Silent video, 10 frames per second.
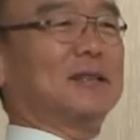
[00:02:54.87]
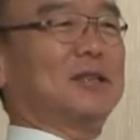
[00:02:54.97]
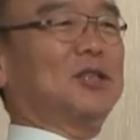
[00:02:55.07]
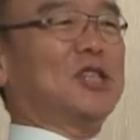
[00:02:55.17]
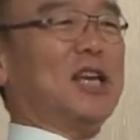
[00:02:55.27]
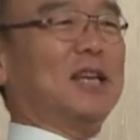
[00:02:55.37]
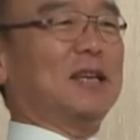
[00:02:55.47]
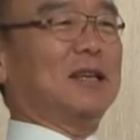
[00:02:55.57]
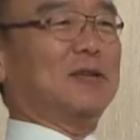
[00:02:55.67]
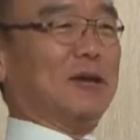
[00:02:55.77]
DJ,
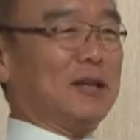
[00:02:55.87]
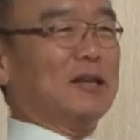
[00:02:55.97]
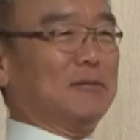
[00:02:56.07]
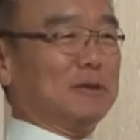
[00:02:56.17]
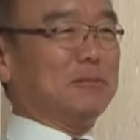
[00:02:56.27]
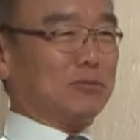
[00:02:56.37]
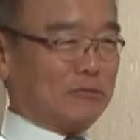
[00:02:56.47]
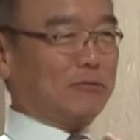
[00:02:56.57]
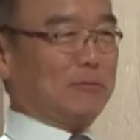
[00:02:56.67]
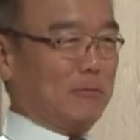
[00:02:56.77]
you can hear me
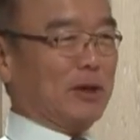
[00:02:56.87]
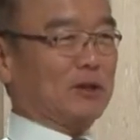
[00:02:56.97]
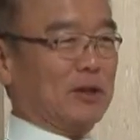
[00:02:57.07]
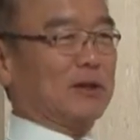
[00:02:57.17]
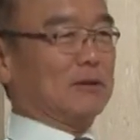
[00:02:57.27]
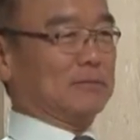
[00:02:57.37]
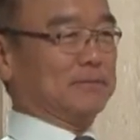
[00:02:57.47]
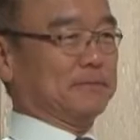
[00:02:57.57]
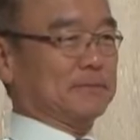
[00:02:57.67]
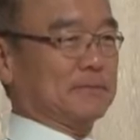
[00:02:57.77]
from back there.
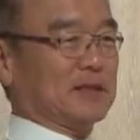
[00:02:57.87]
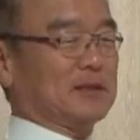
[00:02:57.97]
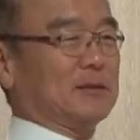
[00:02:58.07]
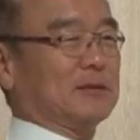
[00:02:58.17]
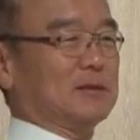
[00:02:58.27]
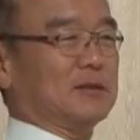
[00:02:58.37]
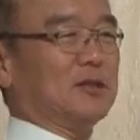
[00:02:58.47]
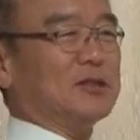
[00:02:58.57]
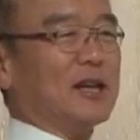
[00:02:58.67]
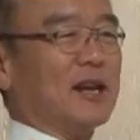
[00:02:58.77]

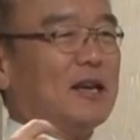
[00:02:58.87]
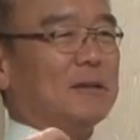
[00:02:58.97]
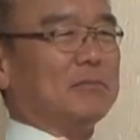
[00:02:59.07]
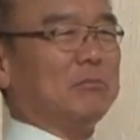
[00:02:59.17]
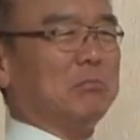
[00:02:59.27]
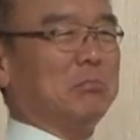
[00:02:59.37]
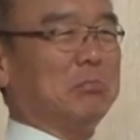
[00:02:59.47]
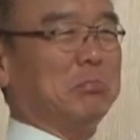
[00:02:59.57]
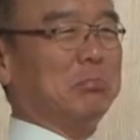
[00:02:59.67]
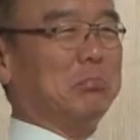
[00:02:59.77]
Still, shall I
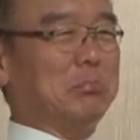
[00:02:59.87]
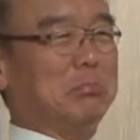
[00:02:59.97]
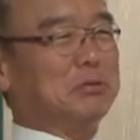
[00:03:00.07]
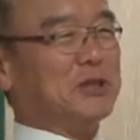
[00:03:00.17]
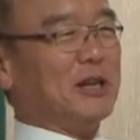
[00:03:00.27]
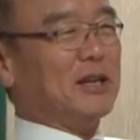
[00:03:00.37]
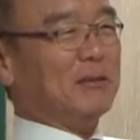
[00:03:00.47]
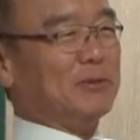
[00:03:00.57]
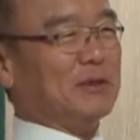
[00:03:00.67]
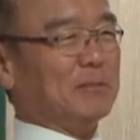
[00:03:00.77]

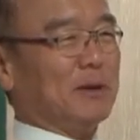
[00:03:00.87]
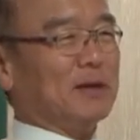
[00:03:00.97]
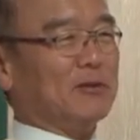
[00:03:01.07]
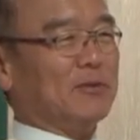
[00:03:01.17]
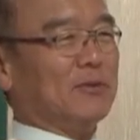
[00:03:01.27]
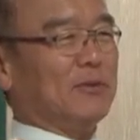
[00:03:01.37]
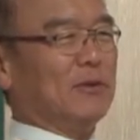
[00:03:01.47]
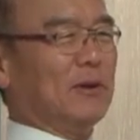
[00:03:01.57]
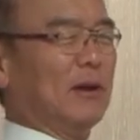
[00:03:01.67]
have the microphone?